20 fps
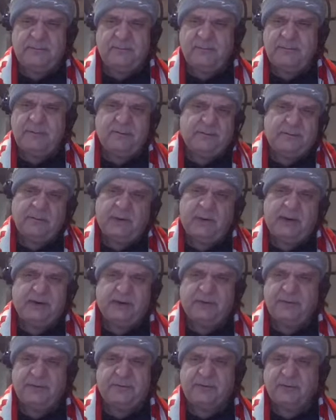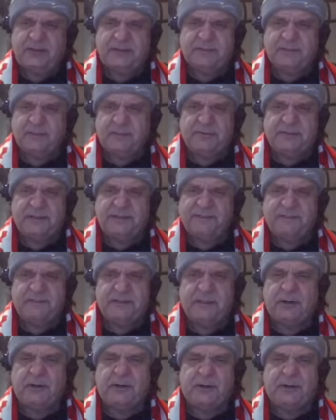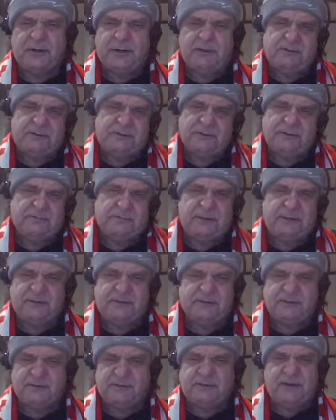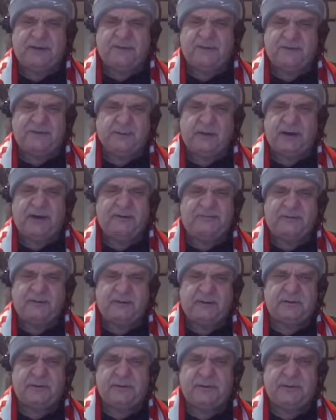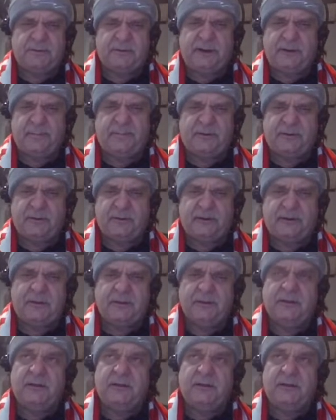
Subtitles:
they're not on the threshold list though, and they just every so often clean them up, and then